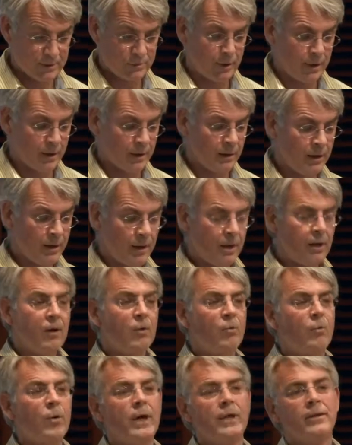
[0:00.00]
well
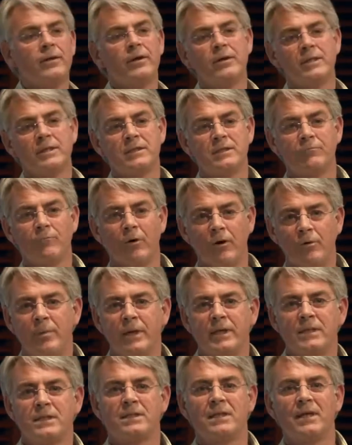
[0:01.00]
when there is
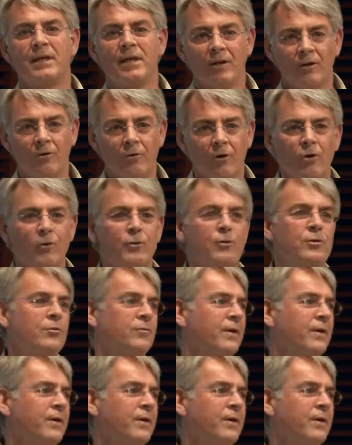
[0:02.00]
robust growth of